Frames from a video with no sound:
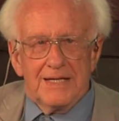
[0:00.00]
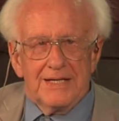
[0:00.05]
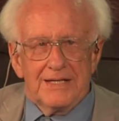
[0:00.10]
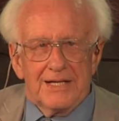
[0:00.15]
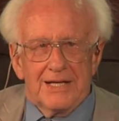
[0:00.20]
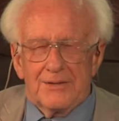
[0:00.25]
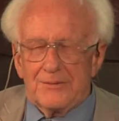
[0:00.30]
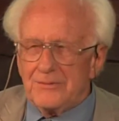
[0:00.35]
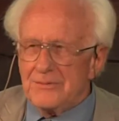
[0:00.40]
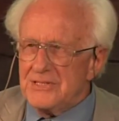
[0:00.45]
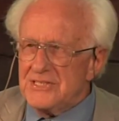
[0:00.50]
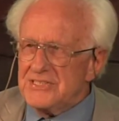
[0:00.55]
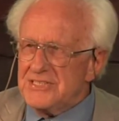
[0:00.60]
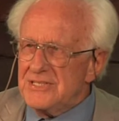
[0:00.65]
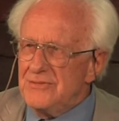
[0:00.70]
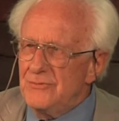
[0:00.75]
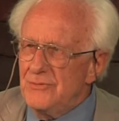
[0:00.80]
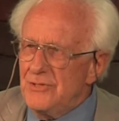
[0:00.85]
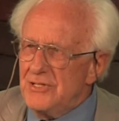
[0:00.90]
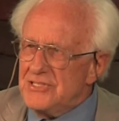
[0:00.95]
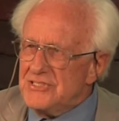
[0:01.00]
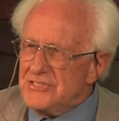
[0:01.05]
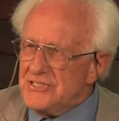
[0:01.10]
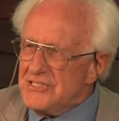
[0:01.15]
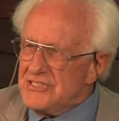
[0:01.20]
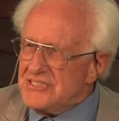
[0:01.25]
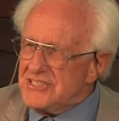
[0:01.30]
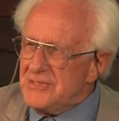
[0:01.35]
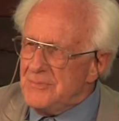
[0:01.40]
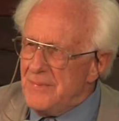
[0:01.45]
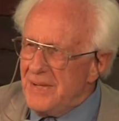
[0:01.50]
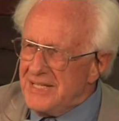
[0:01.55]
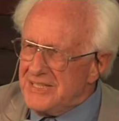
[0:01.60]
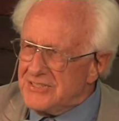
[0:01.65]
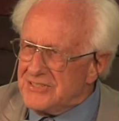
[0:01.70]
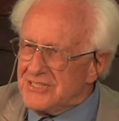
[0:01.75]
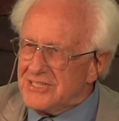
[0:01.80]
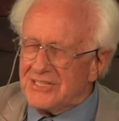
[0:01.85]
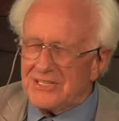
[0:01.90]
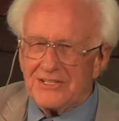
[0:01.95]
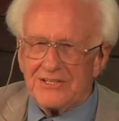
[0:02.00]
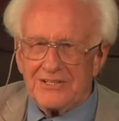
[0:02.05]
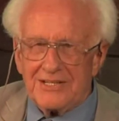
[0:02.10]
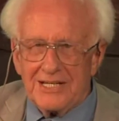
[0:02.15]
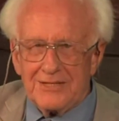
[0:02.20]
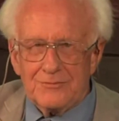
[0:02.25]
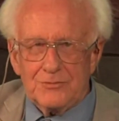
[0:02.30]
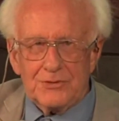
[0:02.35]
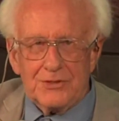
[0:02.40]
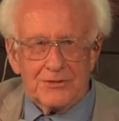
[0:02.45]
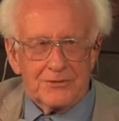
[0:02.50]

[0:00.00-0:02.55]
Now, it's the word systematic I would